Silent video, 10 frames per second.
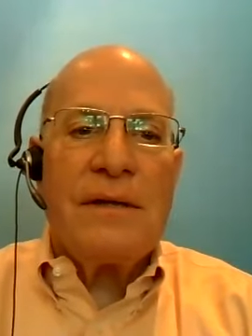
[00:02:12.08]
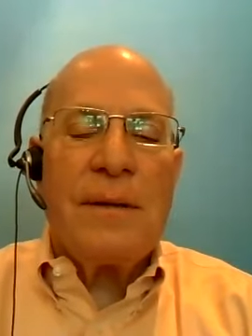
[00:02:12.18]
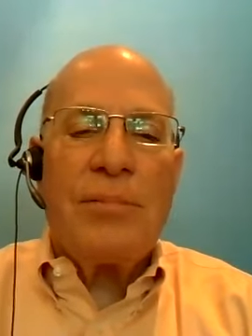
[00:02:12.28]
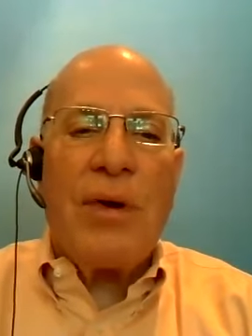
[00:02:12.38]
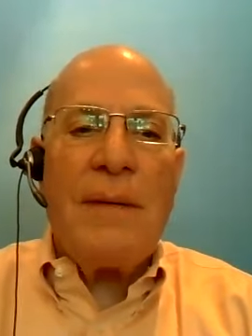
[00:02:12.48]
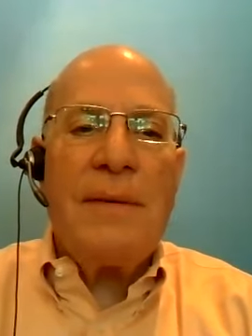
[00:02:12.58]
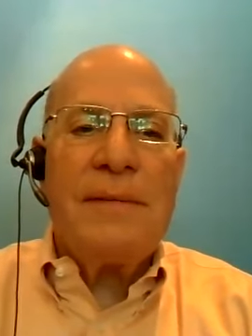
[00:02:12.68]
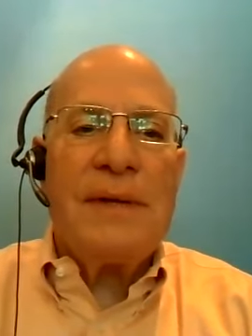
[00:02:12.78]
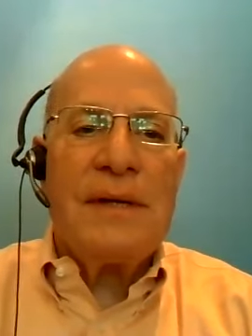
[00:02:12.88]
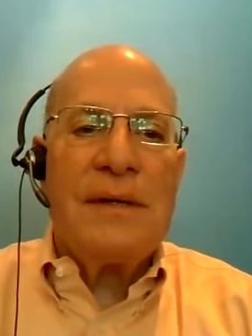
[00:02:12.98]
The
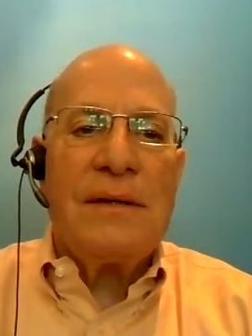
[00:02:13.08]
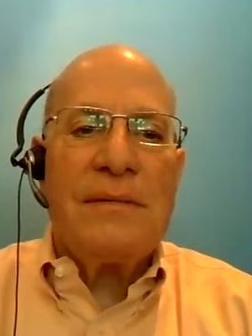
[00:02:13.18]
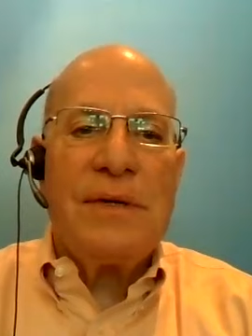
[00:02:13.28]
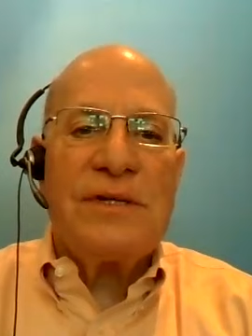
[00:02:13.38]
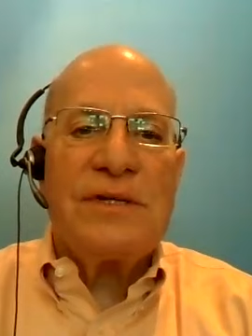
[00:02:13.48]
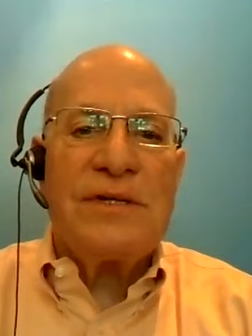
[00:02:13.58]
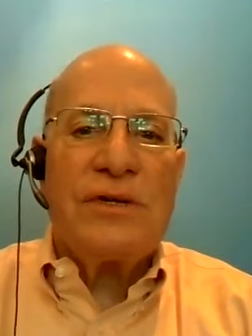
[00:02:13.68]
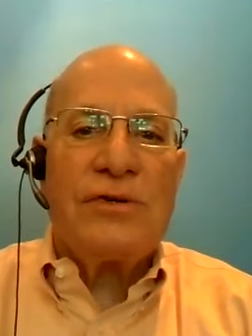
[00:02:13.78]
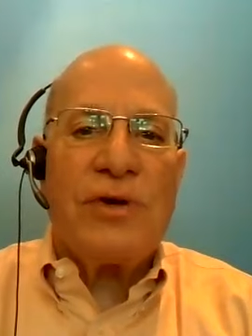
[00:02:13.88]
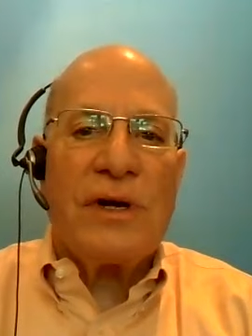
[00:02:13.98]
problem that businesses
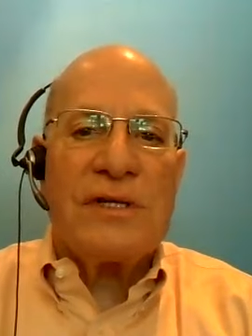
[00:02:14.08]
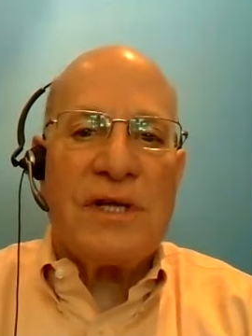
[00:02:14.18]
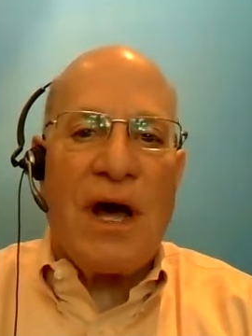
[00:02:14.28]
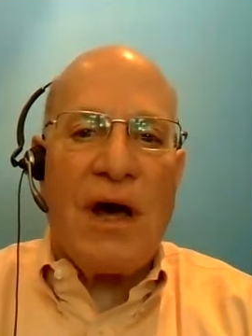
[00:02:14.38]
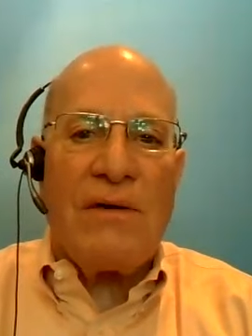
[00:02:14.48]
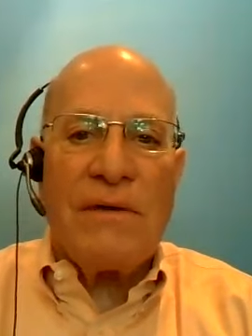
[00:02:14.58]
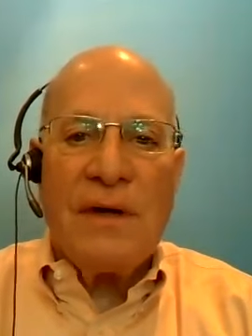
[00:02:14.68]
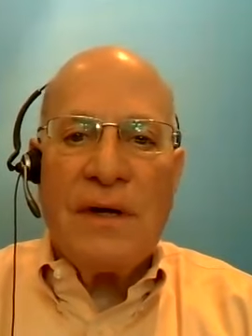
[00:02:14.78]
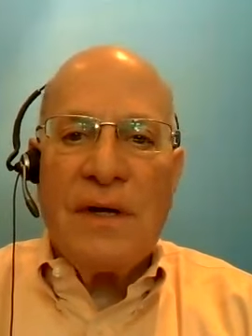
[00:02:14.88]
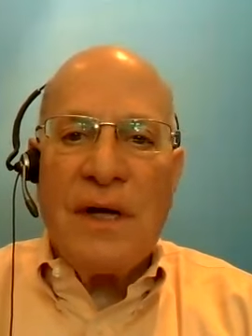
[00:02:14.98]
are trying to solve
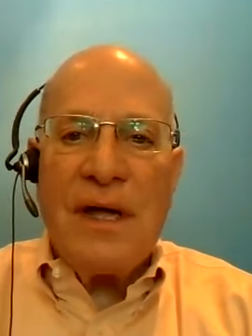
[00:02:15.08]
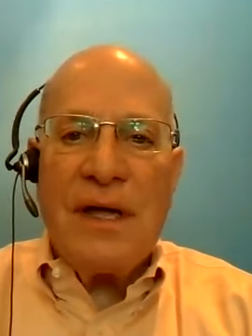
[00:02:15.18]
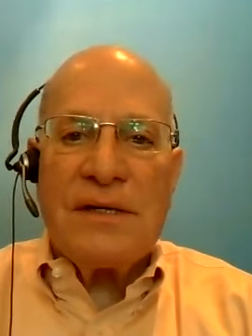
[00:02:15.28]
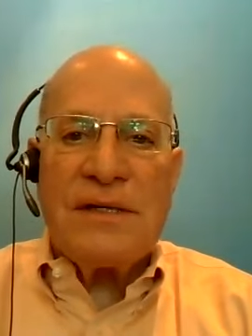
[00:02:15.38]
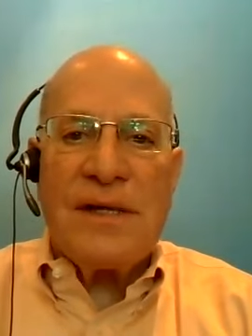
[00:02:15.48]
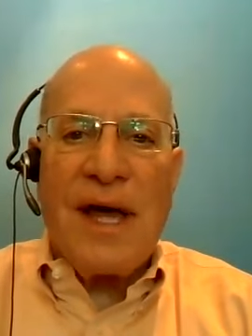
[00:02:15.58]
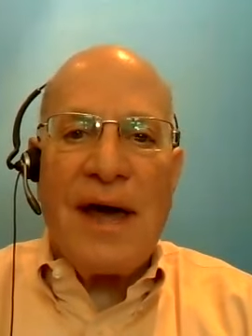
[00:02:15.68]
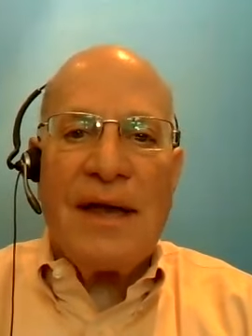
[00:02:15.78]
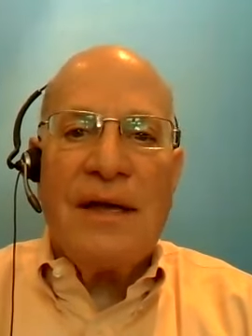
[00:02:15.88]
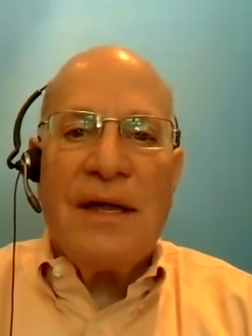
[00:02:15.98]
is
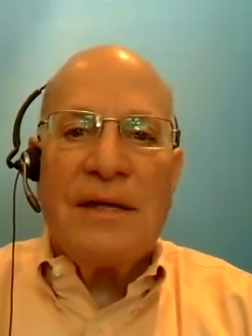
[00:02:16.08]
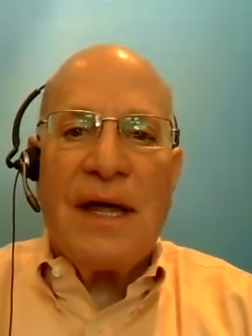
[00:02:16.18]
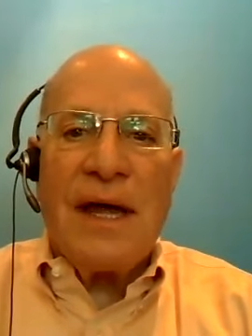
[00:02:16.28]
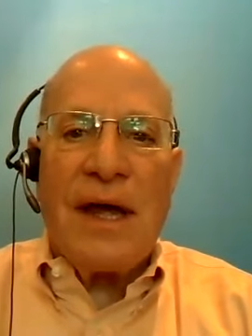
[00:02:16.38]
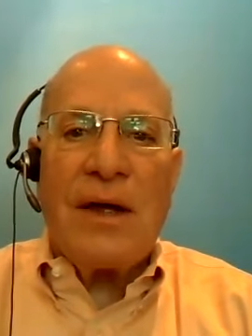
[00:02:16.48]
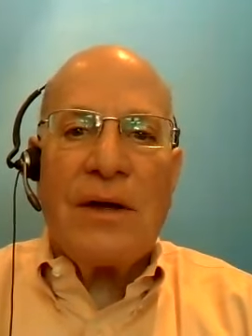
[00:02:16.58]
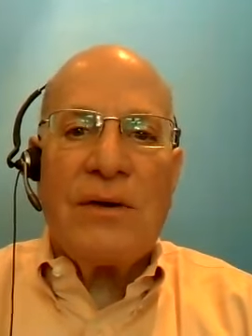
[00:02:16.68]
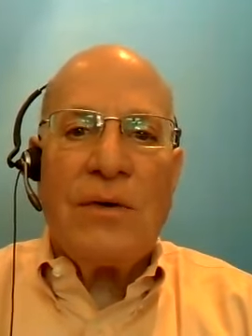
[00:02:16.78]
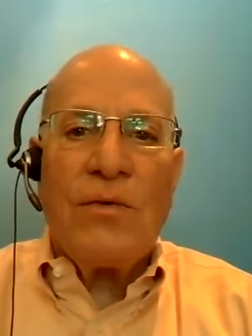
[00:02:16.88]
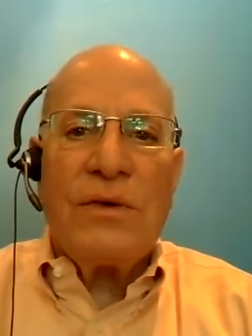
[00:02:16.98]
that they
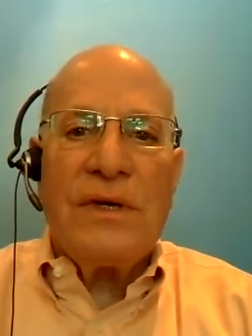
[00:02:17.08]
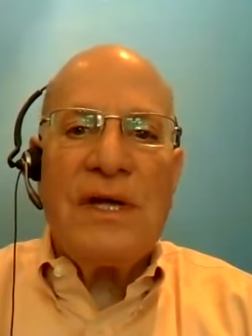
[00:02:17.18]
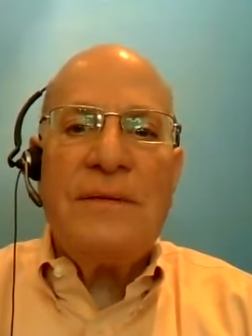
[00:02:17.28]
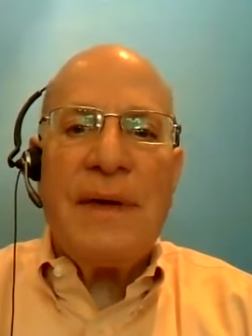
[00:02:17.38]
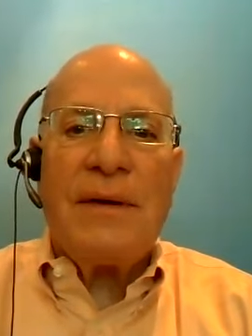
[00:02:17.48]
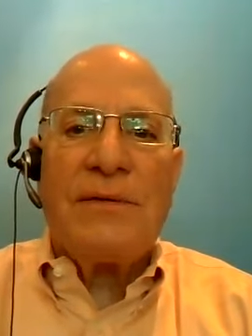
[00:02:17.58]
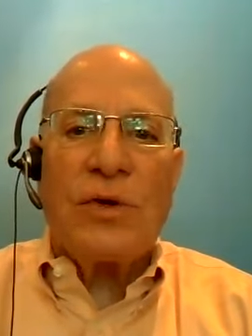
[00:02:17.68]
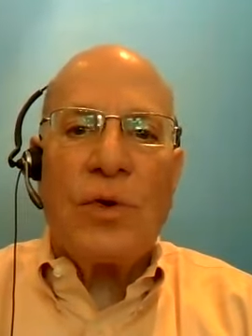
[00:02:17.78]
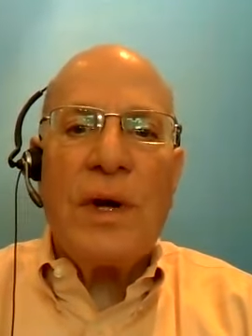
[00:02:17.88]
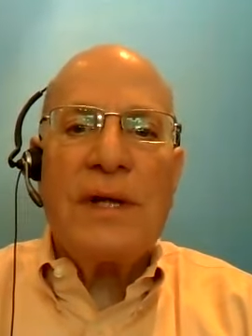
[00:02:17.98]
need to be able to
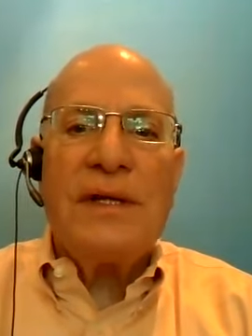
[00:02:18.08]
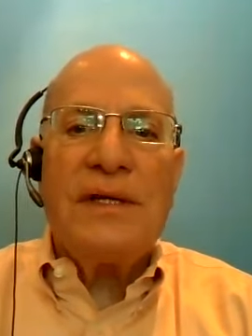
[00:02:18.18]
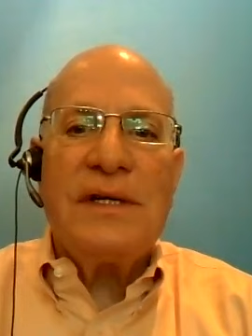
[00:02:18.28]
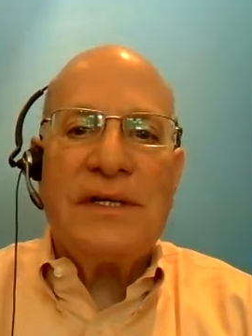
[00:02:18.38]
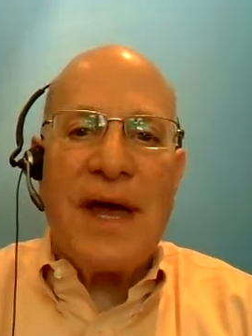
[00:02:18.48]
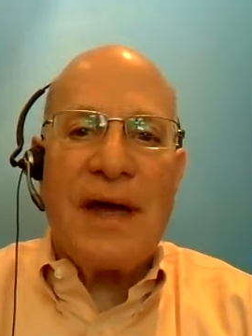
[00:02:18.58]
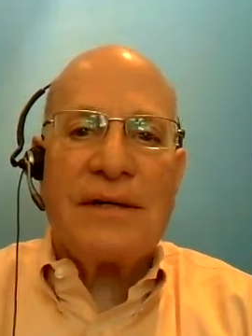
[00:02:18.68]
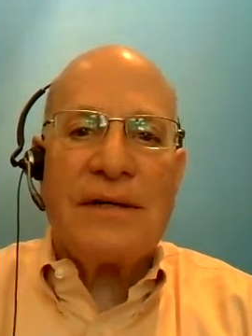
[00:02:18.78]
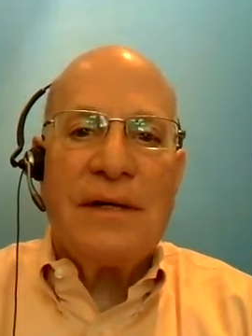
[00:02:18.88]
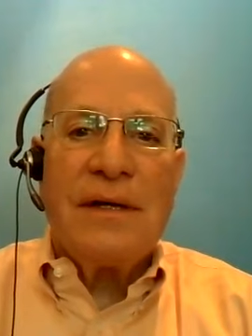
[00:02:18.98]
quickly
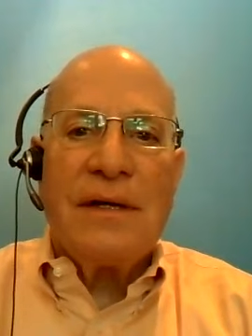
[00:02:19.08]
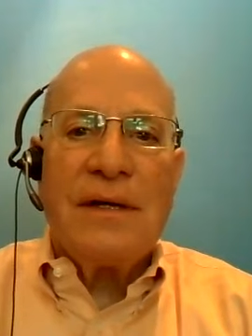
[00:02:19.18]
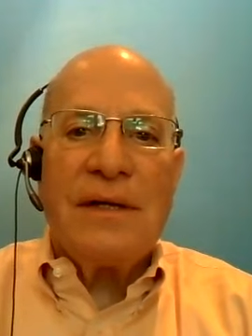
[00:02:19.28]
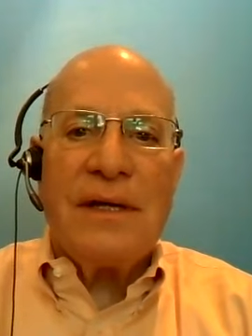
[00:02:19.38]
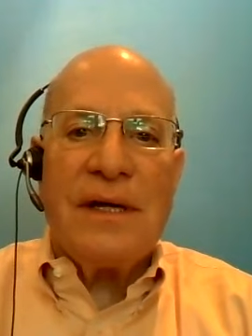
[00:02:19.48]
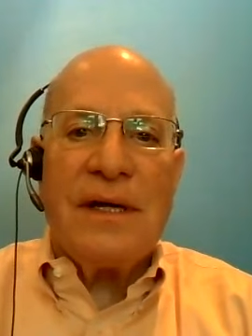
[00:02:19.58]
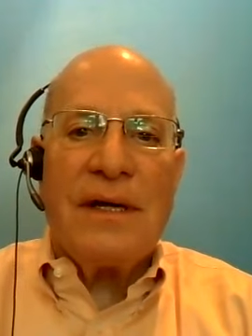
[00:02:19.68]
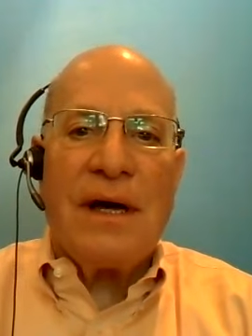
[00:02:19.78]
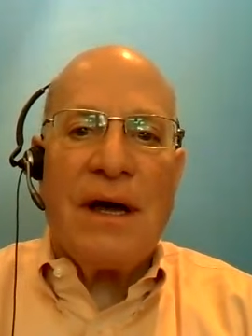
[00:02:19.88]
detect the